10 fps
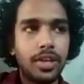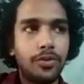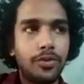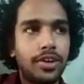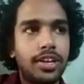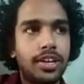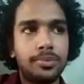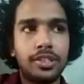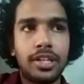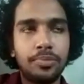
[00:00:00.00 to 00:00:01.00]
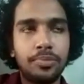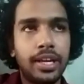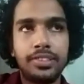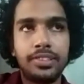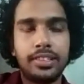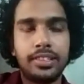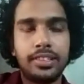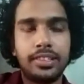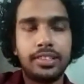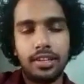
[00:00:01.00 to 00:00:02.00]
If a customer tells me and
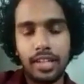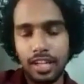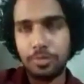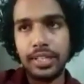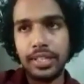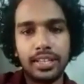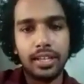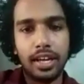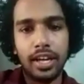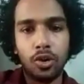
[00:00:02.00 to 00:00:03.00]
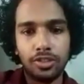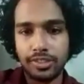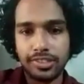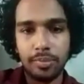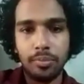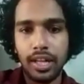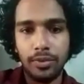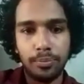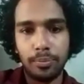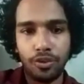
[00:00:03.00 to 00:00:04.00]
uh, tells me that I lost some money
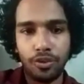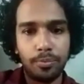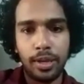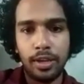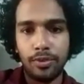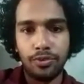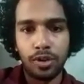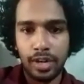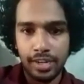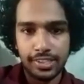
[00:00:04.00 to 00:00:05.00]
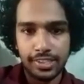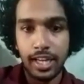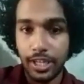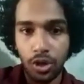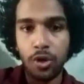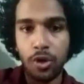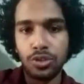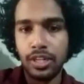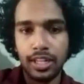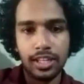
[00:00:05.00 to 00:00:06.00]
by fraud transaction, I know how to
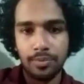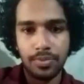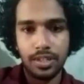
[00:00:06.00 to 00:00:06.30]
deal them.